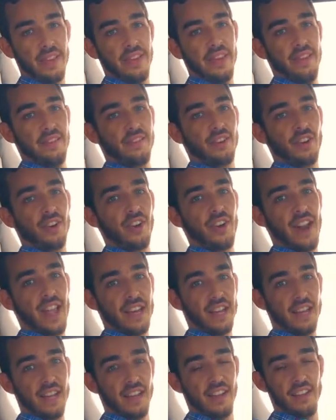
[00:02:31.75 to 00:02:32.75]
if there are
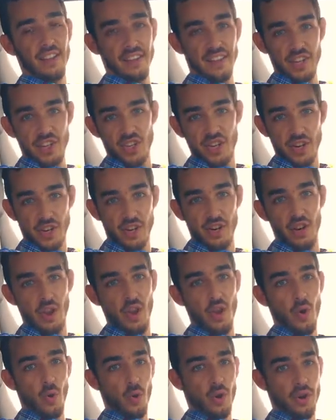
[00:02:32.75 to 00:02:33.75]
any collision
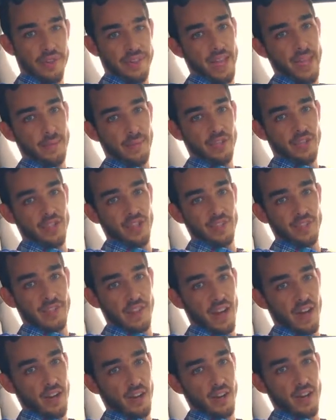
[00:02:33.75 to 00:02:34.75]
or damages
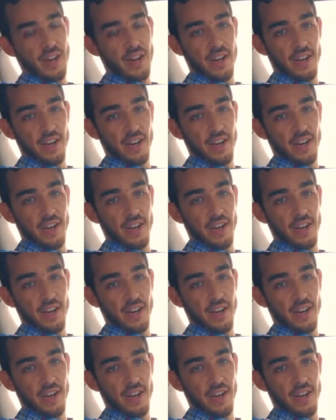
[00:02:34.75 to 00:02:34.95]
that are